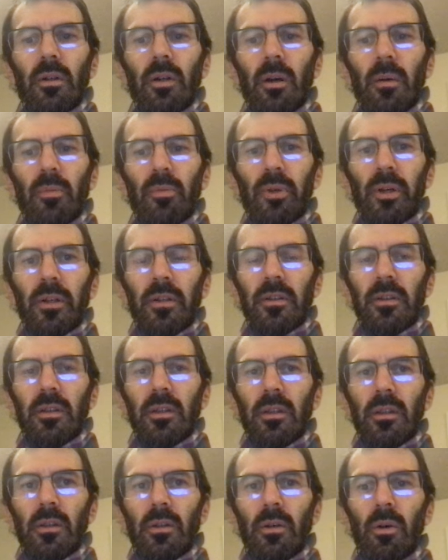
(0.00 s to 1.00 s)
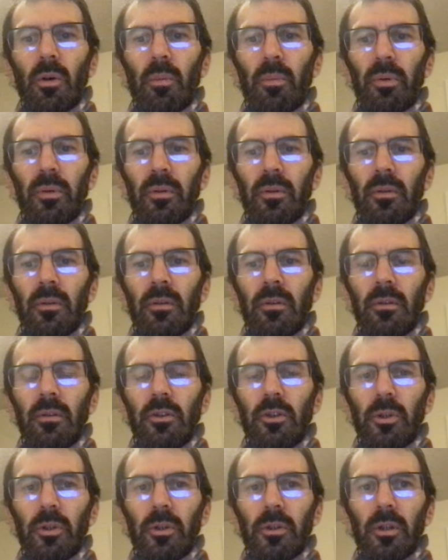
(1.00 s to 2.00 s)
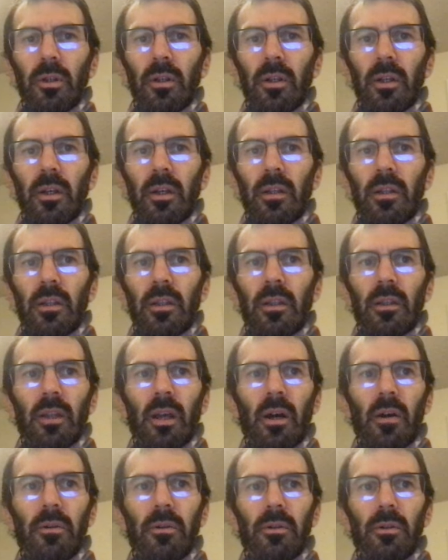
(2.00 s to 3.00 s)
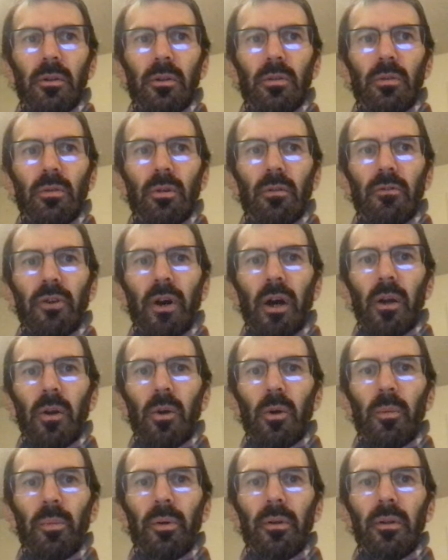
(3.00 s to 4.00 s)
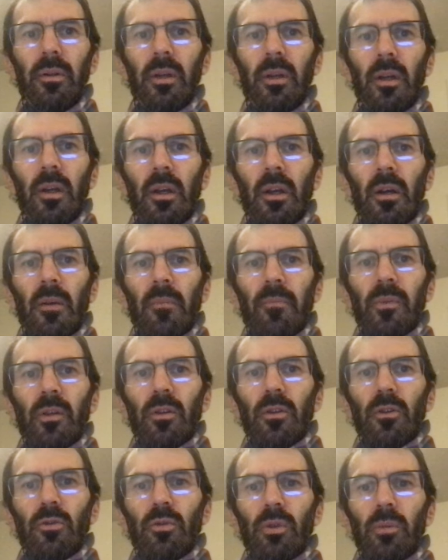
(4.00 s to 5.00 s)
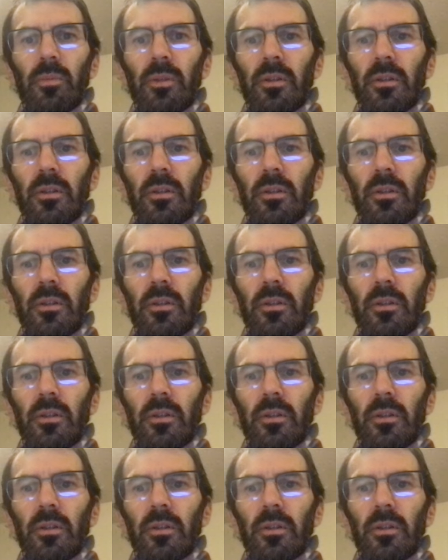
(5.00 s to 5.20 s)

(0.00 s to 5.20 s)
press the open shortcut like I did now. You go to a file open. The script is